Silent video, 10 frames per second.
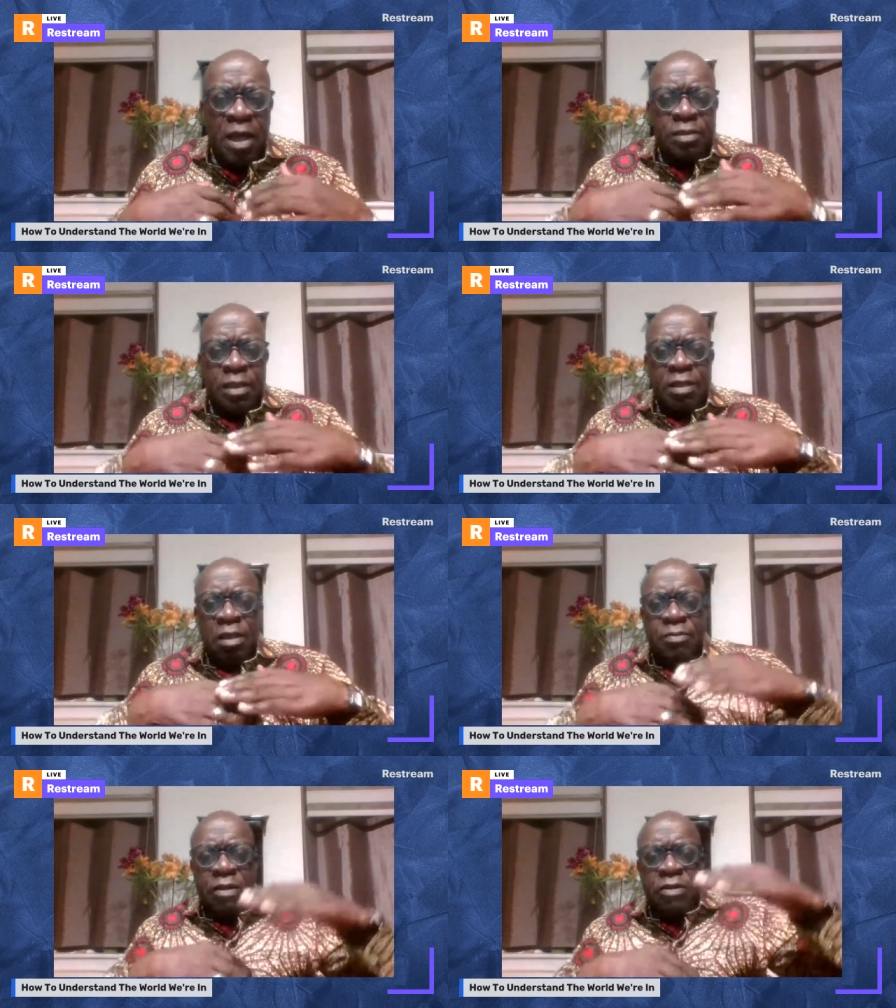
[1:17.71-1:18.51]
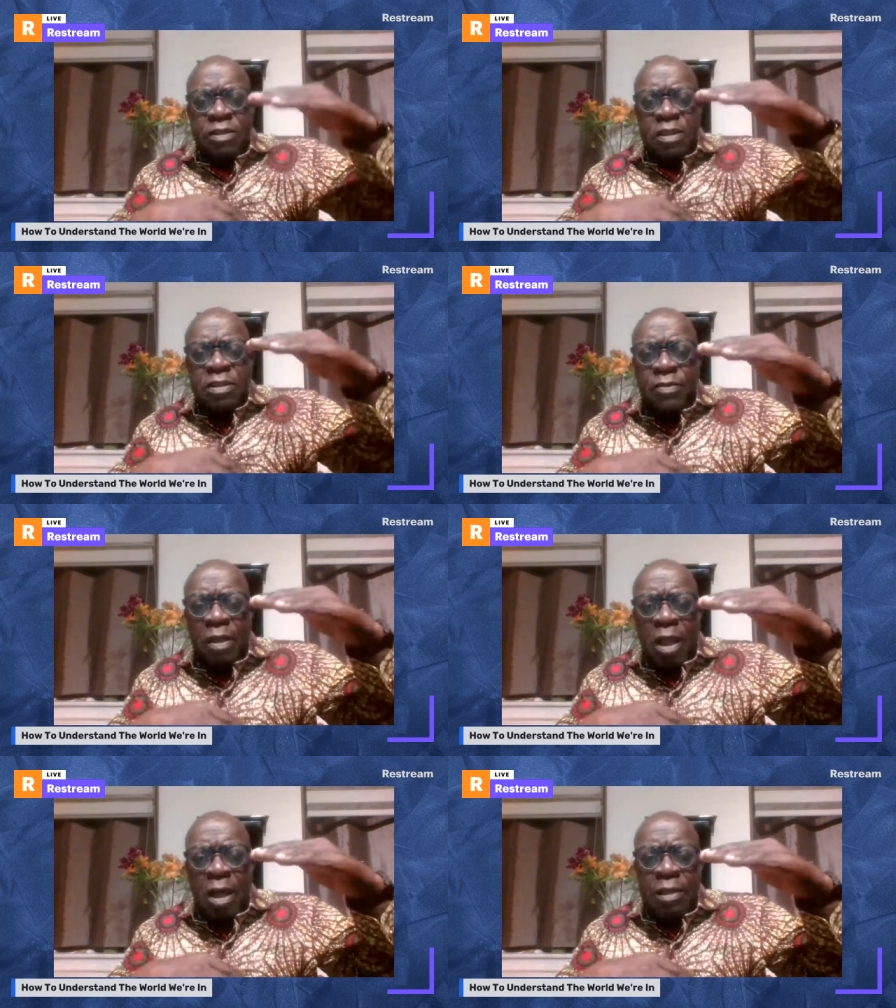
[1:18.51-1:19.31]
And then there is
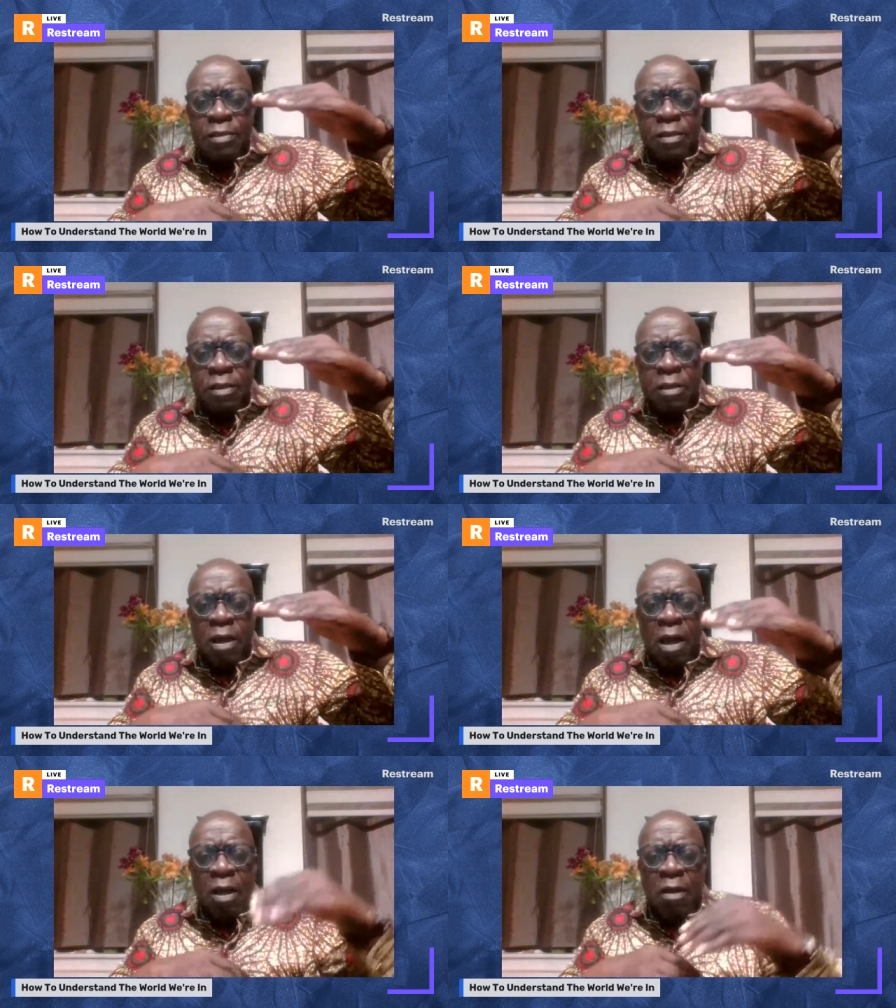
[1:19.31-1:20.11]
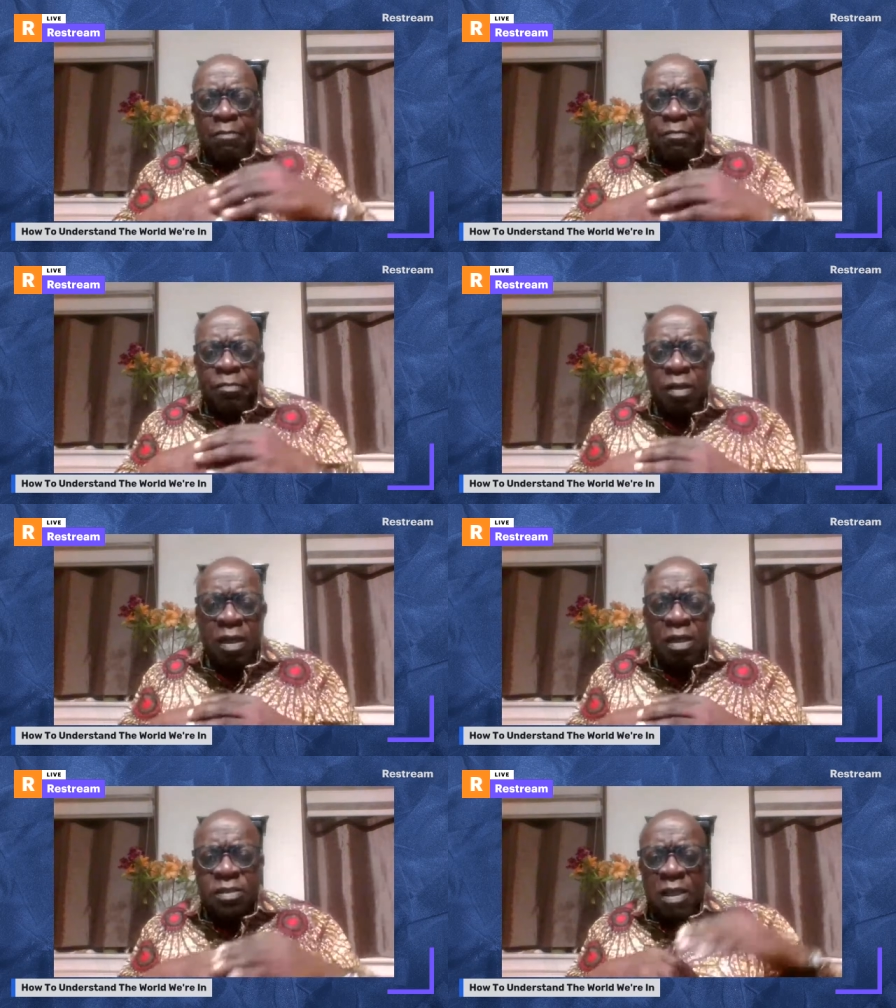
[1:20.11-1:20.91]
another line,
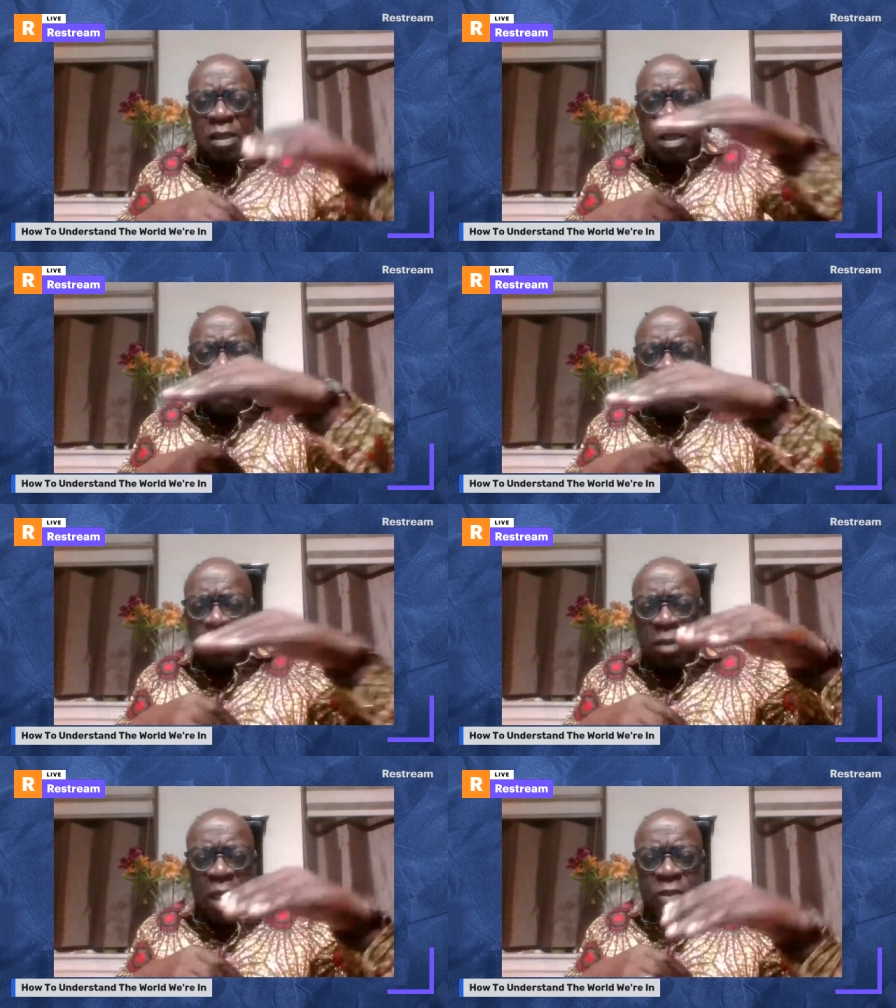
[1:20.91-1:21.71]
is a level